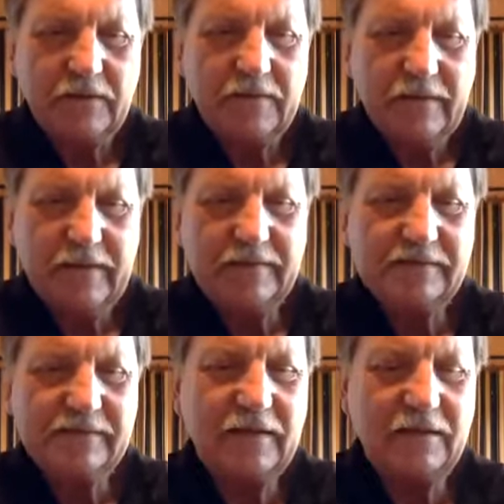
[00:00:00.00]
Then it does
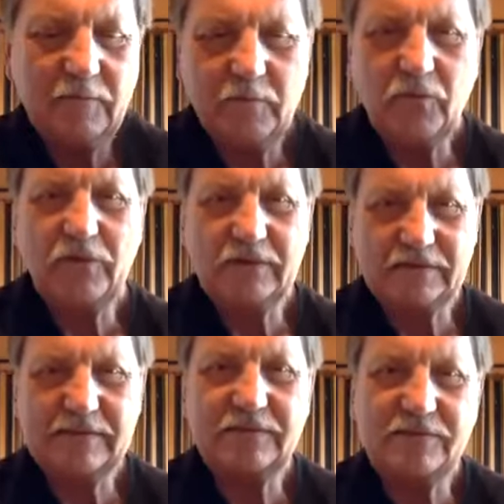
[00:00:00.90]
get a little bit more into
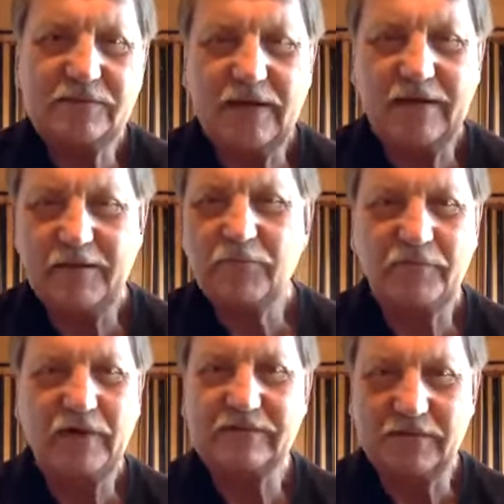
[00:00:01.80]
Stills kind of
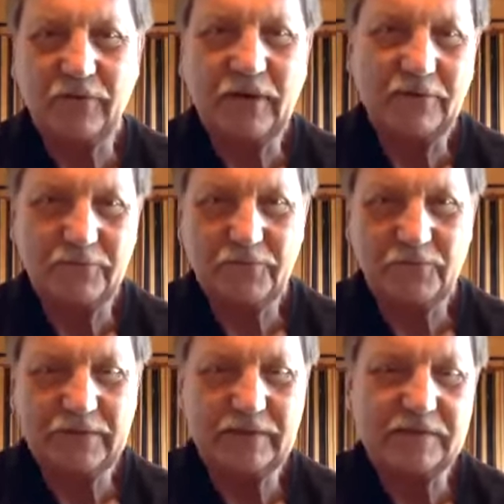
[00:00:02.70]
improvising around
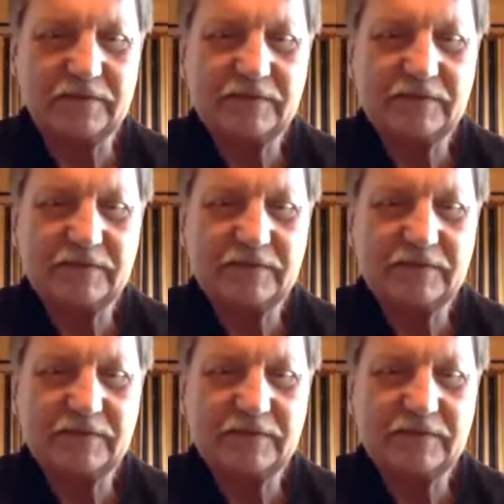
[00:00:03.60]
with this.